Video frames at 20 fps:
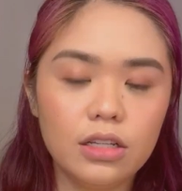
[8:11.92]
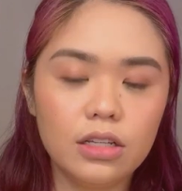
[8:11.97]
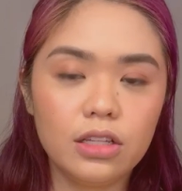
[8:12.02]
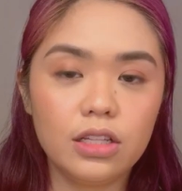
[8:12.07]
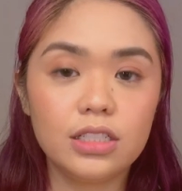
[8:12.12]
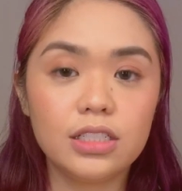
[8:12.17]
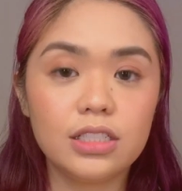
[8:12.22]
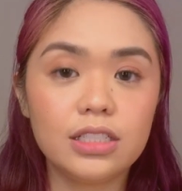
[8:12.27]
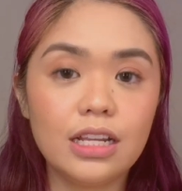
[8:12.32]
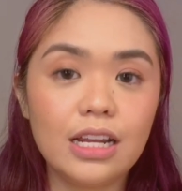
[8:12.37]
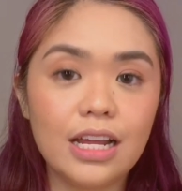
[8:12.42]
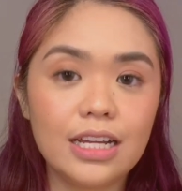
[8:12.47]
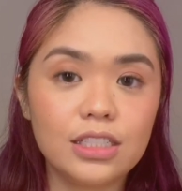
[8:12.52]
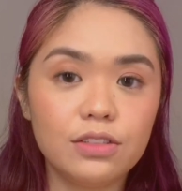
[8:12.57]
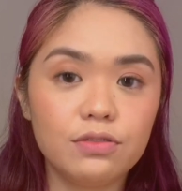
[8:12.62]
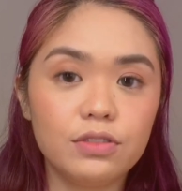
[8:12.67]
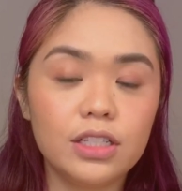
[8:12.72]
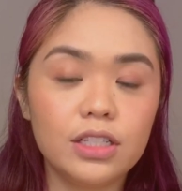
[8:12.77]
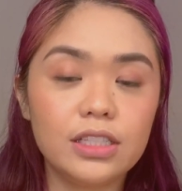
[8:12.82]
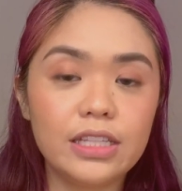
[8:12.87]
This is the last
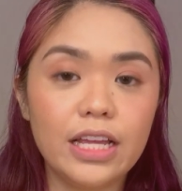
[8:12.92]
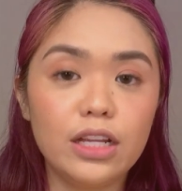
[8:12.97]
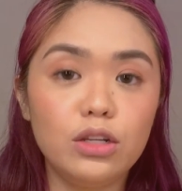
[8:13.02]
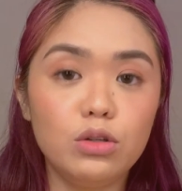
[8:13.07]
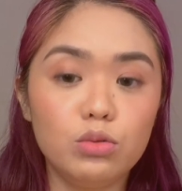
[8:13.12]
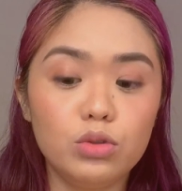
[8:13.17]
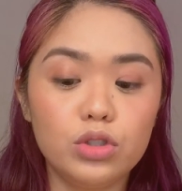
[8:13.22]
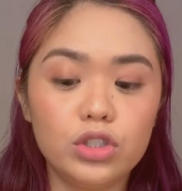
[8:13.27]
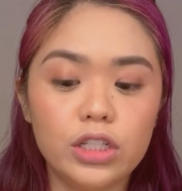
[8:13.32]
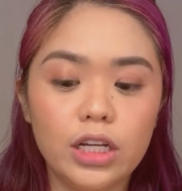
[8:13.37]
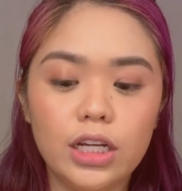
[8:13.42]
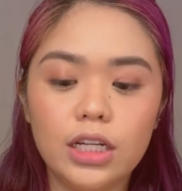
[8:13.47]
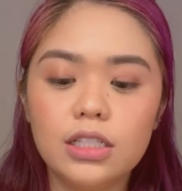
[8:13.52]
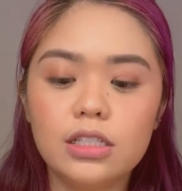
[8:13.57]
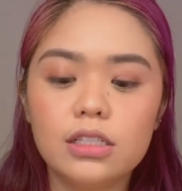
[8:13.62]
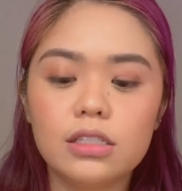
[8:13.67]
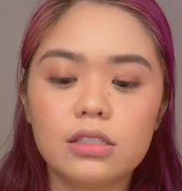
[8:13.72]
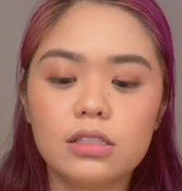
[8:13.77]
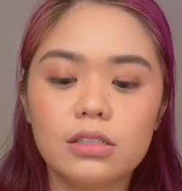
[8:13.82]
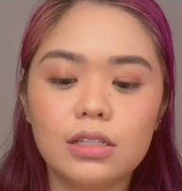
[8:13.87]
of the 10 new
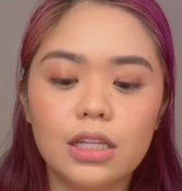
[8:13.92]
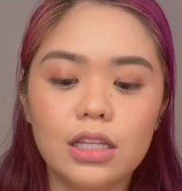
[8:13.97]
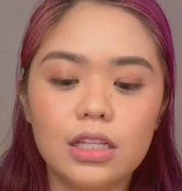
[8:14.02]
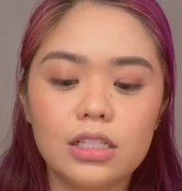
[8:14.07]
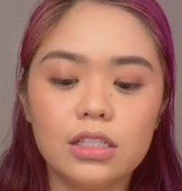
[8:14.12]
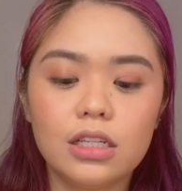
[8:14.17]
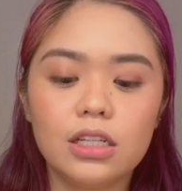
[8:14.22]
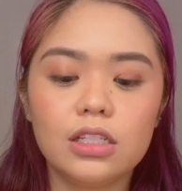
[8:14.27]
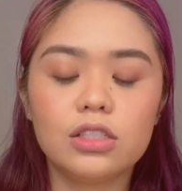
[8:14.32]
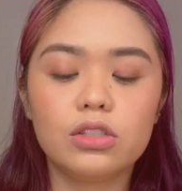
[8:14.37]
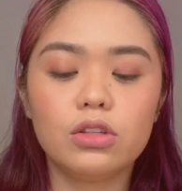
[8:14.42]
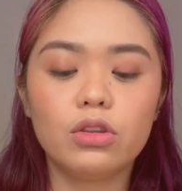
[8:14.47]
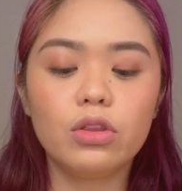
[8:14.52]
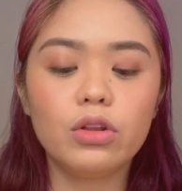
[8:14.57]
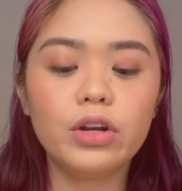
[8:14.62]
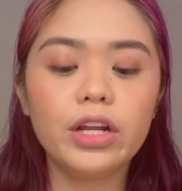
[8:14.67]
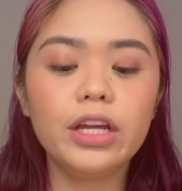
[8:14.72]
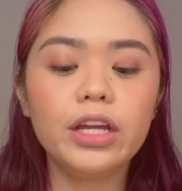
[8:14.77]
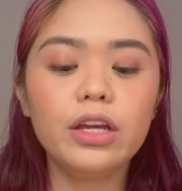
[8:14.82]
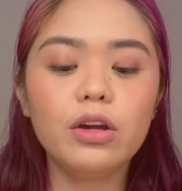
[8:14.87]
shades. This is
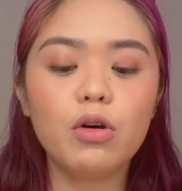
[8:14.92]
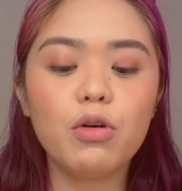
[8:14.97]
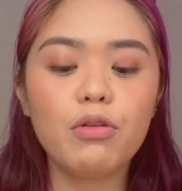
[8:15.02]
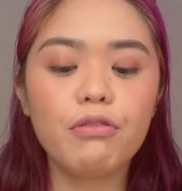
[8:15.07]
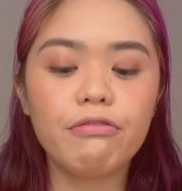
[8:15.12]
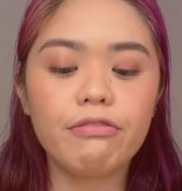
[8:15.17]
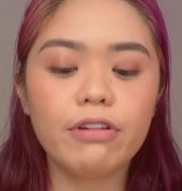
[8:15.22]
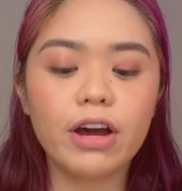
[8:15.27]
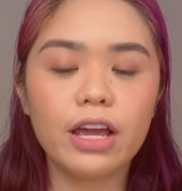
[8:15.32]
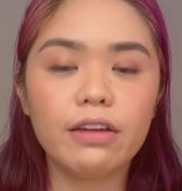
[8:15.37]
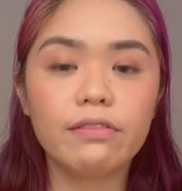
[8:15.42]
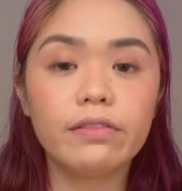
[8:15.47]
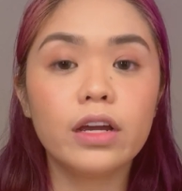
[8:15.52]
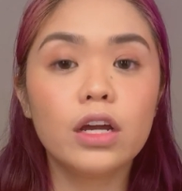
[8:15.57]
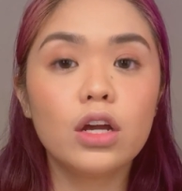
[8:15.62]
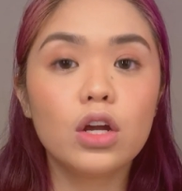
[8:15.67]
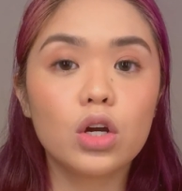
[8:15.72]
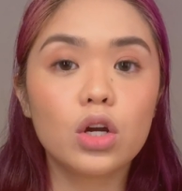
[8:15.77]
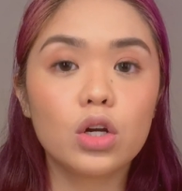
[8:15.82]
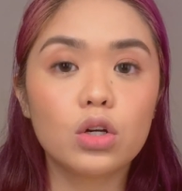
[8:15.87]
305
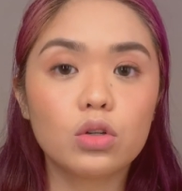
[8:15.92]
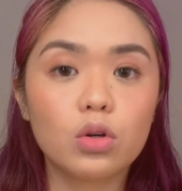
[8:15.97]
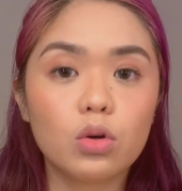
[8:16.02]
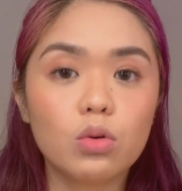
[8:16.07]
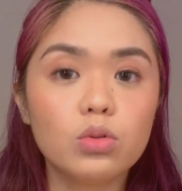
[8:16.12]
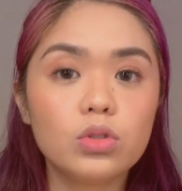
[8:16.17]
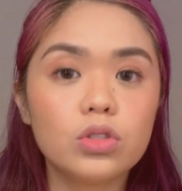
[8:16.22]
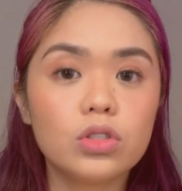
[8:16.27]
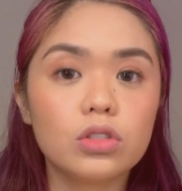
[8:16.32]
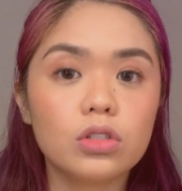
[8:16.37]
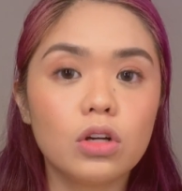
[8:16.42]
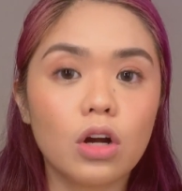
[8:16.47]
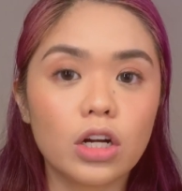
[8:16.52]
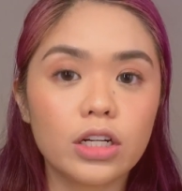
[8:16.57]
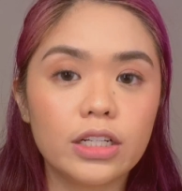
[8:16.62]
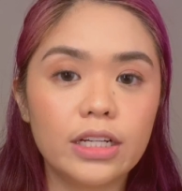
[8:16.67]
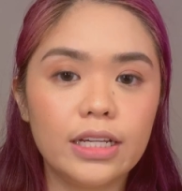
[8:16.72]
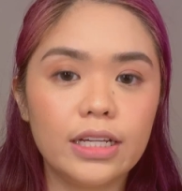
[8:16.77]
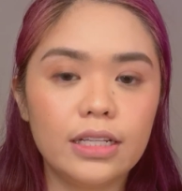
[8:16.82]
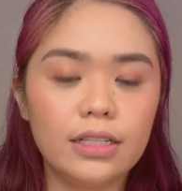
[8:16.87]
Rose
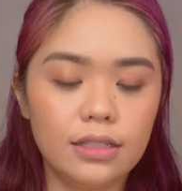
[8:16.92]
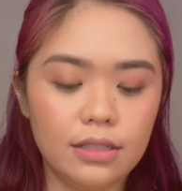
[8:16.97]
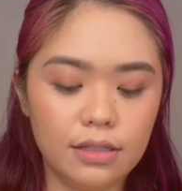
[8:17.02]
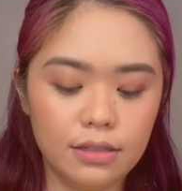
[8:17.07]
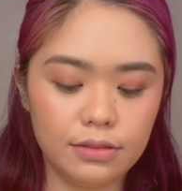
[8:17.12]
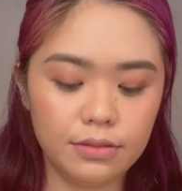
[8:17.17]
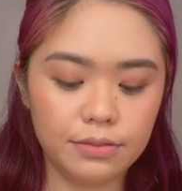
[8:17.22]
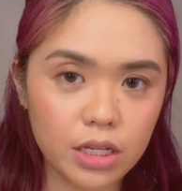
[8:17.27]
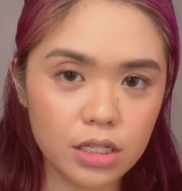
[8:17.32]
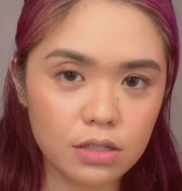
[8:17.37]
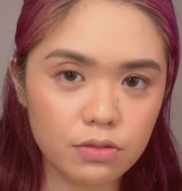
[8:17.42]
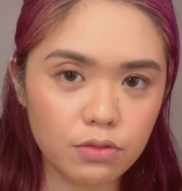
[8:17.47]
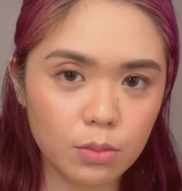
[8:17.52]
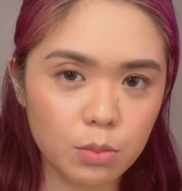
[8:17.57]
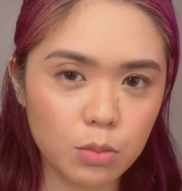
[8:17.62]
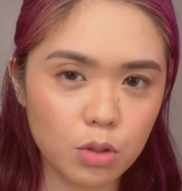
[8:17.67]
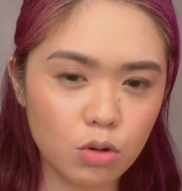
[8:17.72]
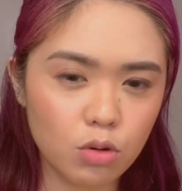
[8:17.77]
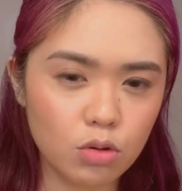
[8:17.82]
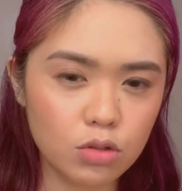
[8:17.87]
Garden. It's
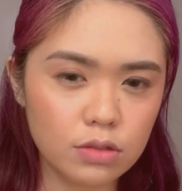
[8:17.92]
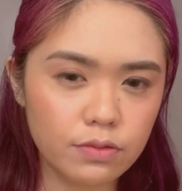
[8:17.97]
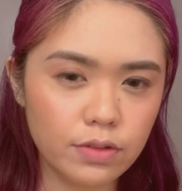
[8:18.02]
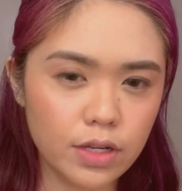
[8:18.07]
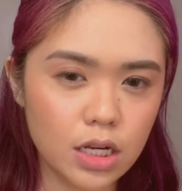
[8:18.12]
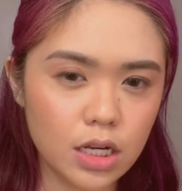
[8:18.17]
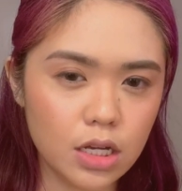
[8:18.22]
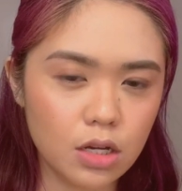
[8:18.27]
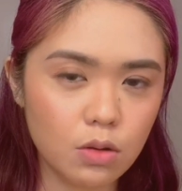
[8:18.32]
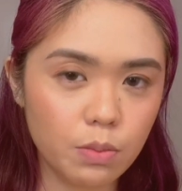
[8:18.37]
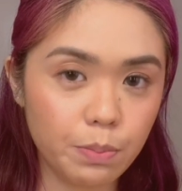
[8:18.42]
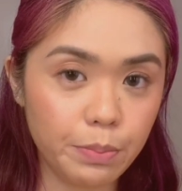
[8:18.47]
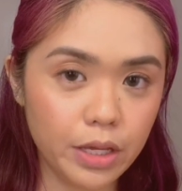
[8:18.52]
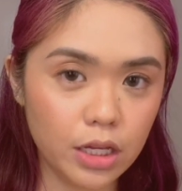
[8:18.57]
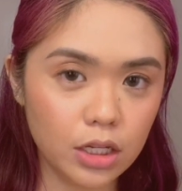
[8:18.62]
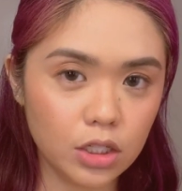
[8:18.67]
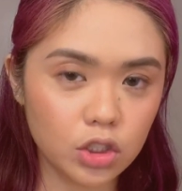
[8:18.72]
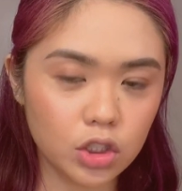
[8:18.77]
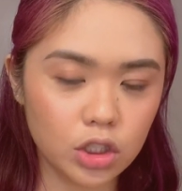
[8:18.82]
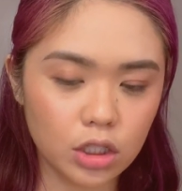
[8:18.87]
from the Rose, feeling ko
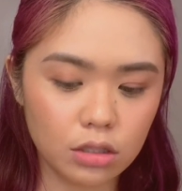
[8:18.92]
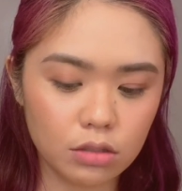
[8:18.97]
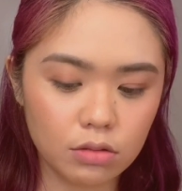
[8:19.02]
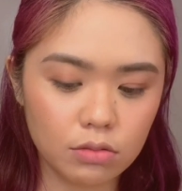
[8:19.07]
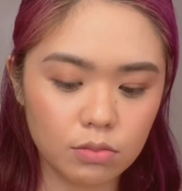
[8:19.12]
pink siya.